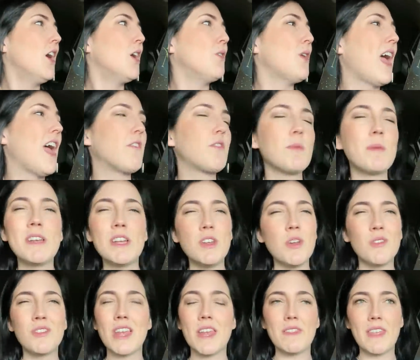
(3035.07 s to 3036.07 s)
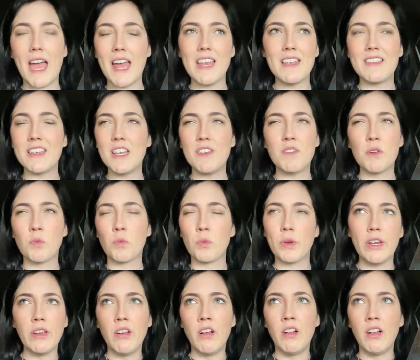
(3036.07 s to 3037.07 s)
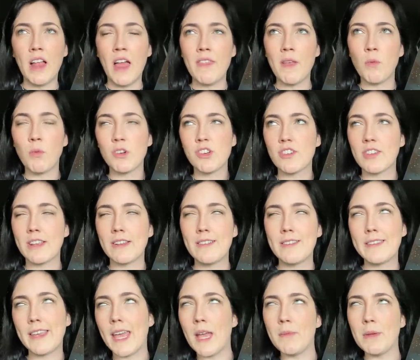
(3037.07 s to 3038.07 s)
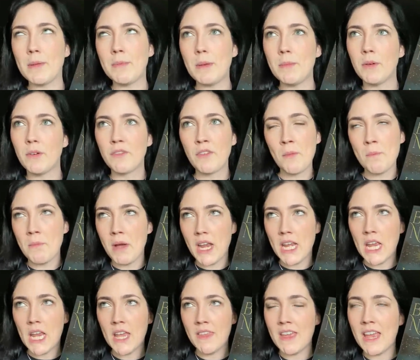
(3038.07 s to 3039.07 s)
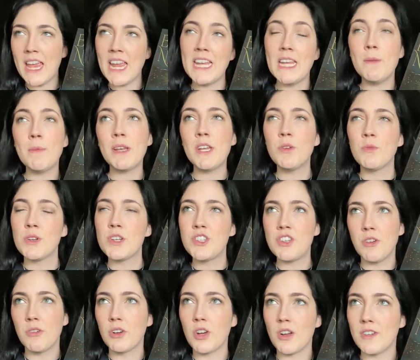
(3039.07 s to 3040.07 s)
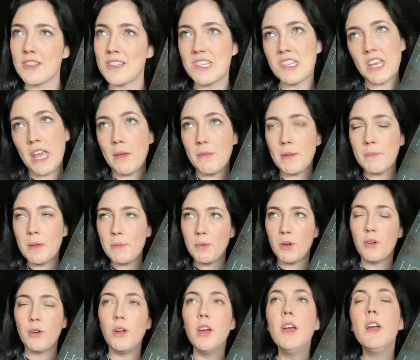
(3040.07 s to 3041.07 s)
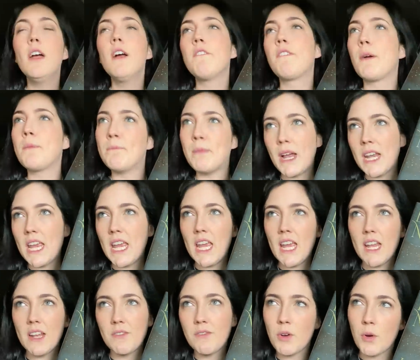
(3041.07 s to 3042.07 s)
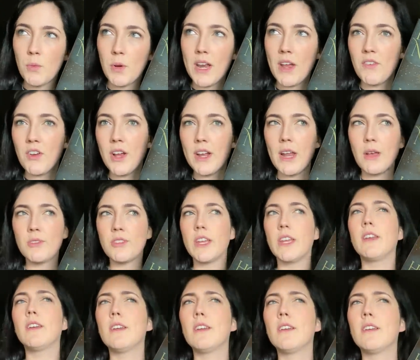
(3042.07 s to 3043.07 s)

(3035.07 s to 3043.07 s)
everybody knows that that isn't even real and that we're just, like, scamming people for money and that anybody who reads tarot cards is scamming people for money and for whatever. And I was like,